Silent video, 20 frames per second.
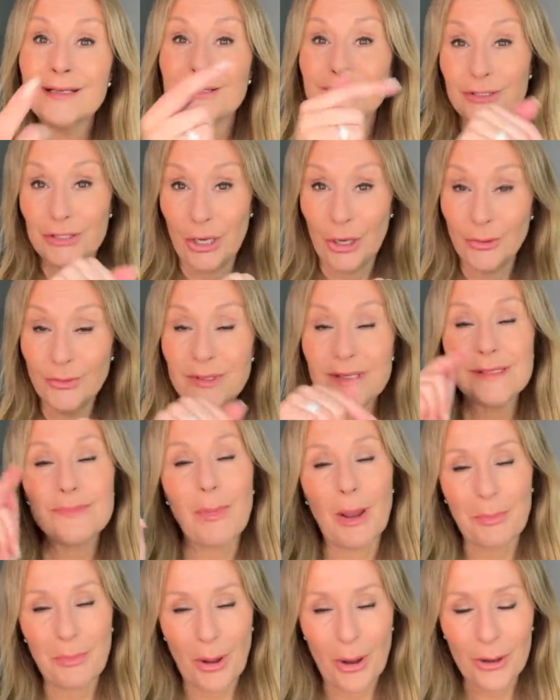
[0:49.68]
Jones, my
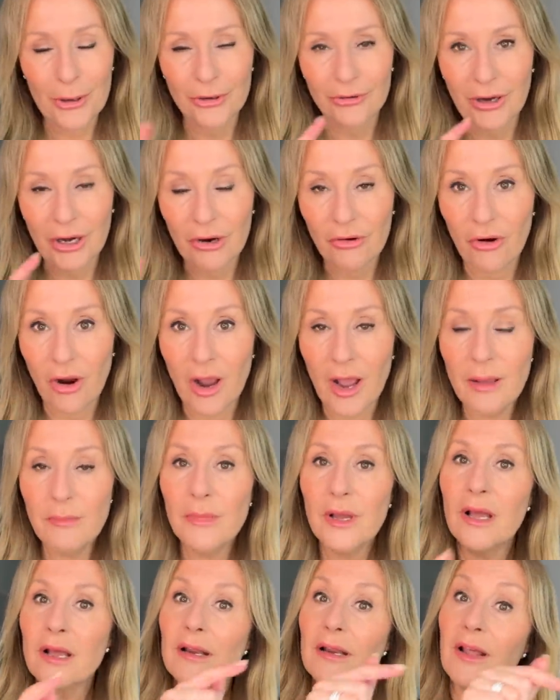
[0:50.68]
partner in crime,
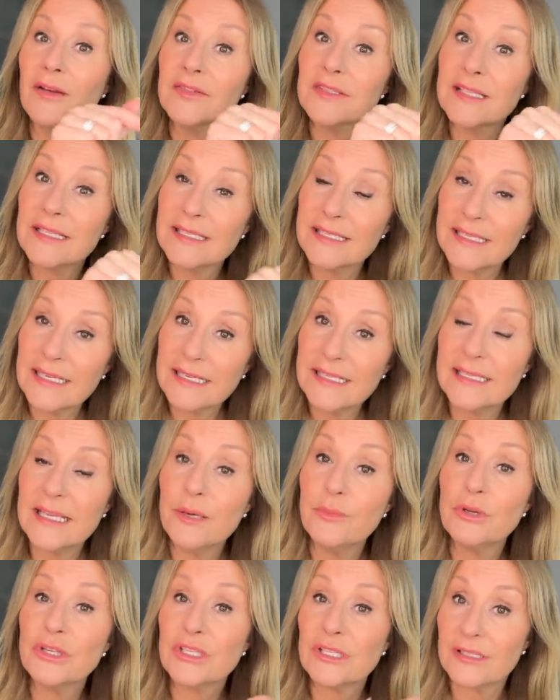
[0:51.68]
loves the CC,
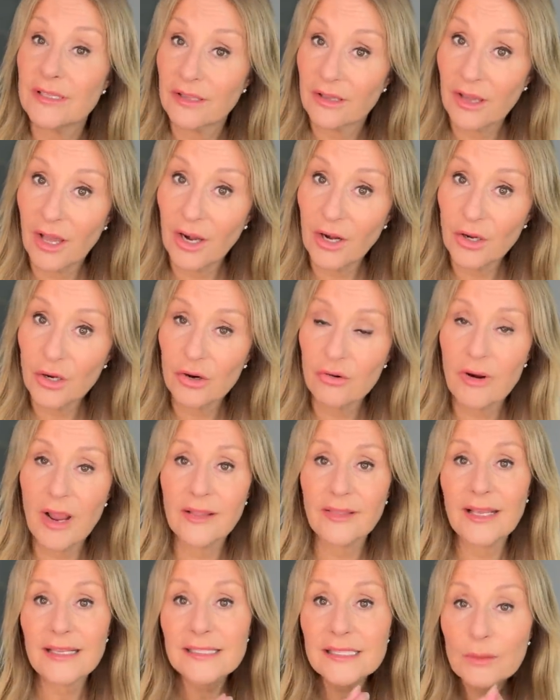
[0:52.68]
which is the Color Correct.
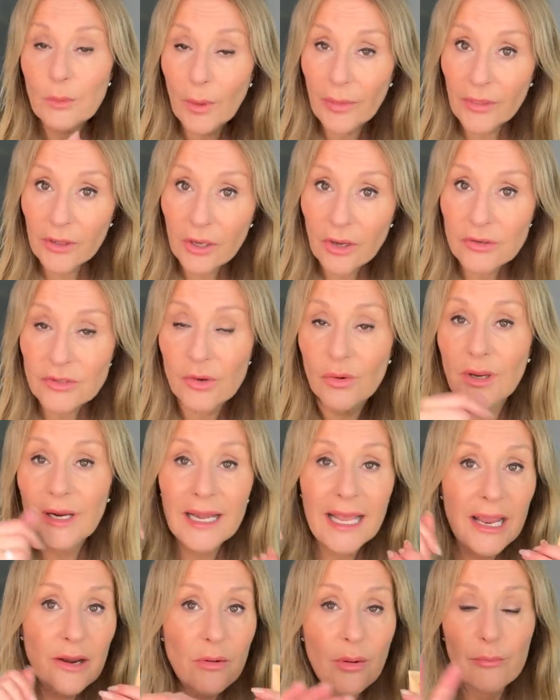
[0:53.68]
That's the one that goes on
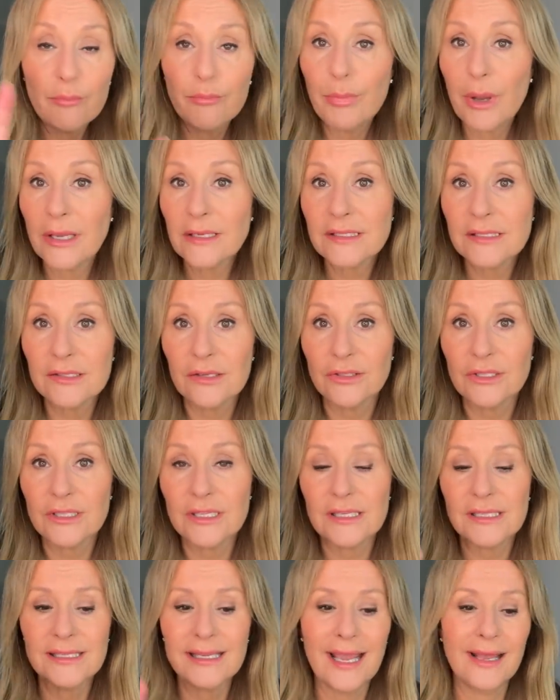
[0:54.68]
clear and bursts onto the
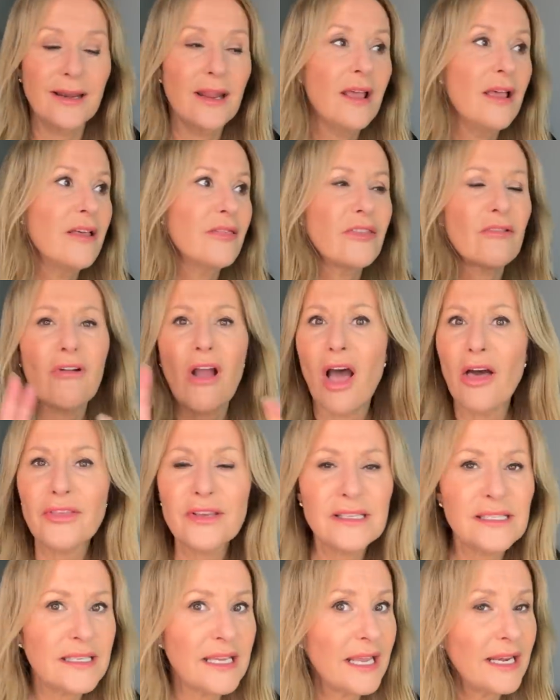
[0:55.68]
skin. There are other
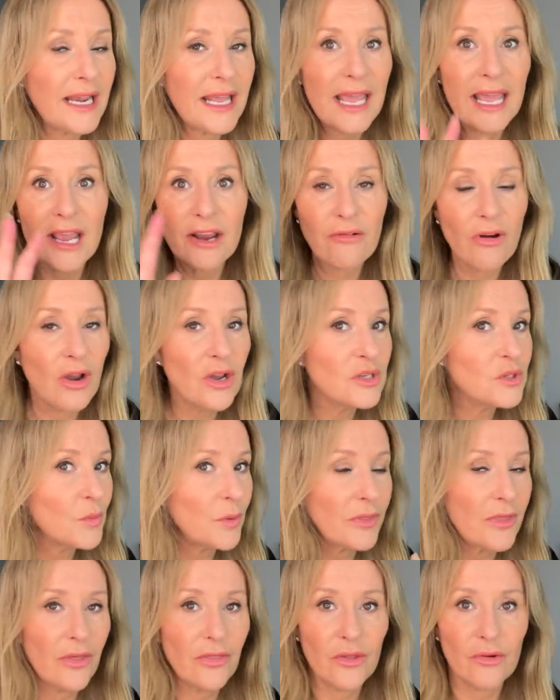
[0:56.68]
skin heroes
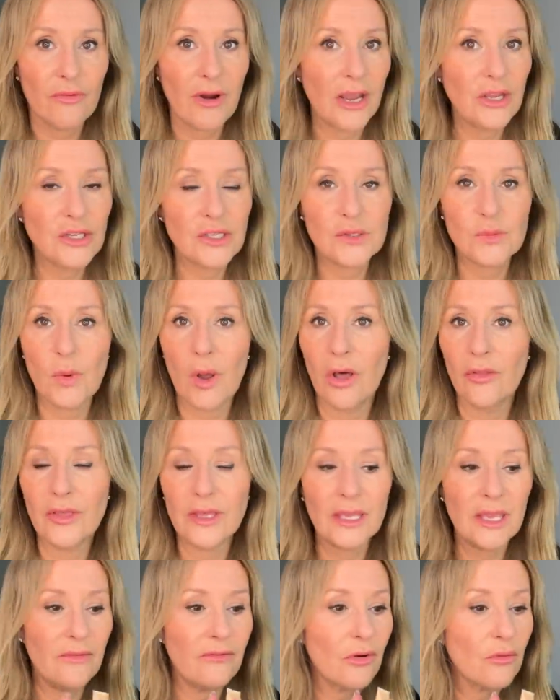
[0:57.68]
within the range as well that
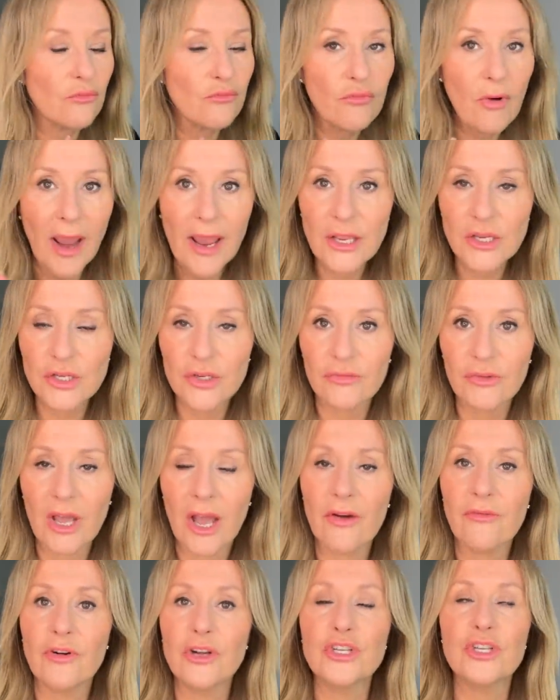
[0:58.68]
give a range of
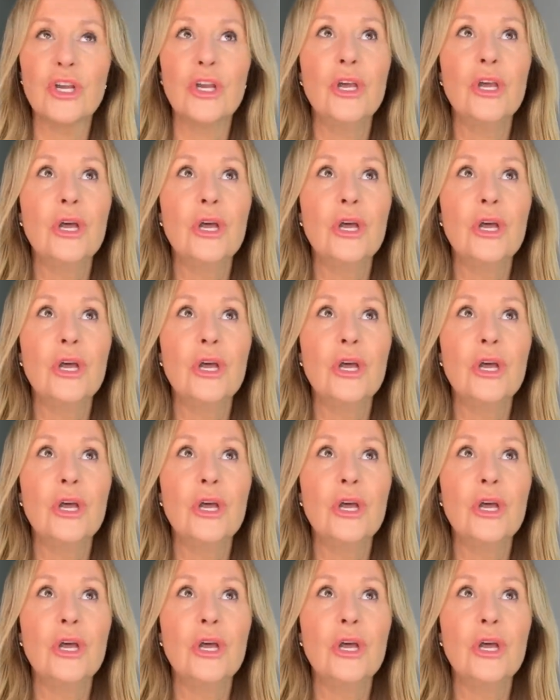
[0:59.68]
coverage.